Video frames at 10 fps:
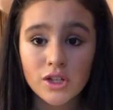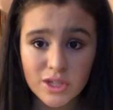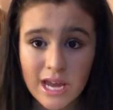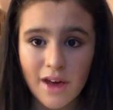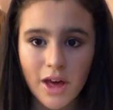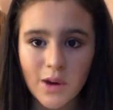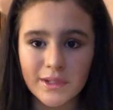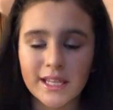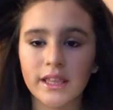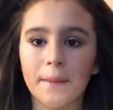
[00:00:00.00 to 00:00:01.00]
So now that
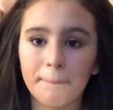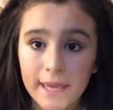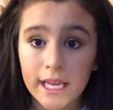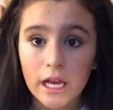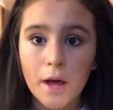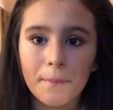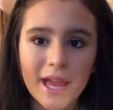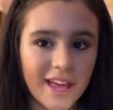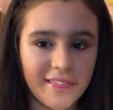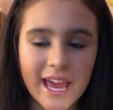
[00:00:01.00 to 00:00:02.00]
we did the makeup
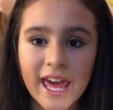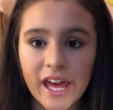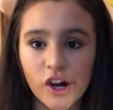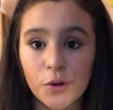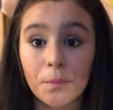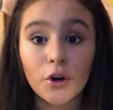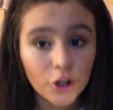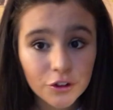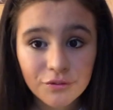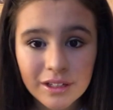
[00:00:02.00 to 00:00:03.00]
and the hair
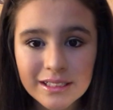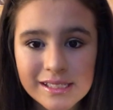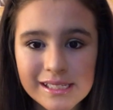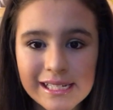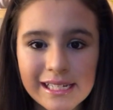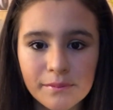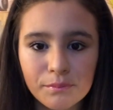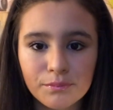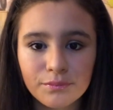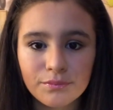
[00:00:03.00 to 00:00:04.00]
perfectly,
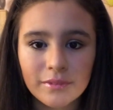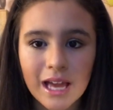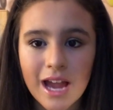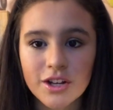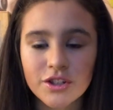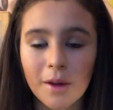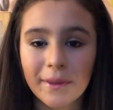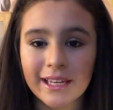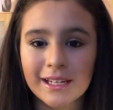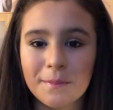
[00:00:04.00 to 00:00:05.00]
I just saw
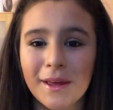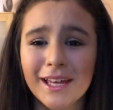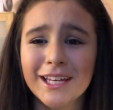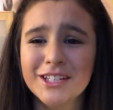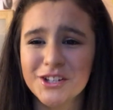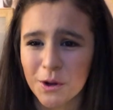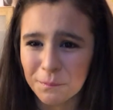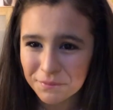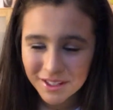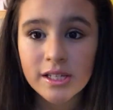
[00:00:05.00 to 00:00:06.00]
my guinea pig
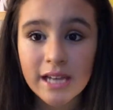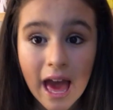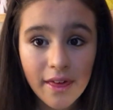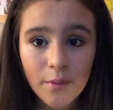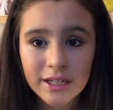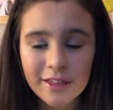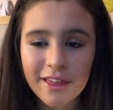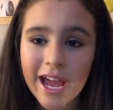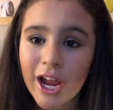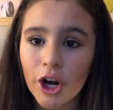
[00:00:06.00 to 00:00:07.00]
jump. So now that we did
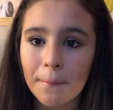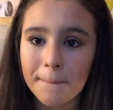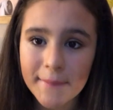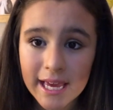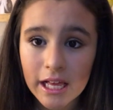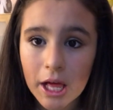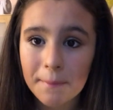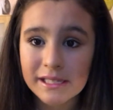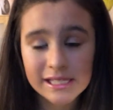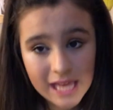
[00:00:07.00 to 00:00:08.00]
the hair and
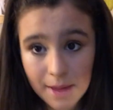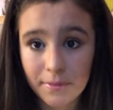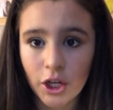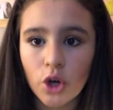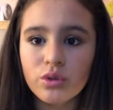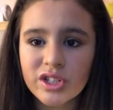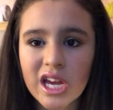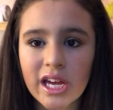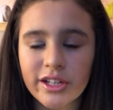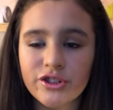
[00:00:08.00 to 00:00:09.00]
makeup, it's time to go
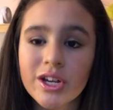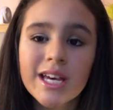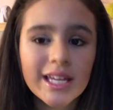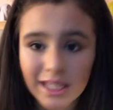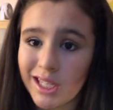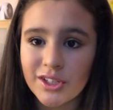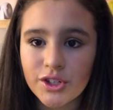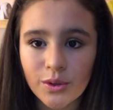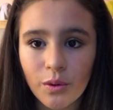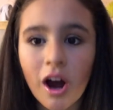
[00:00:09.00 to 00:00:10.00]
change
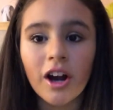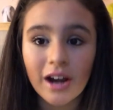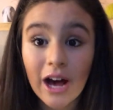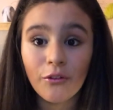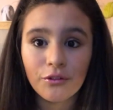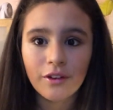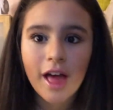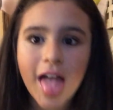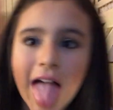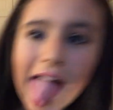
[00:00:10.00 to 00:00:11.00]
into our outfit.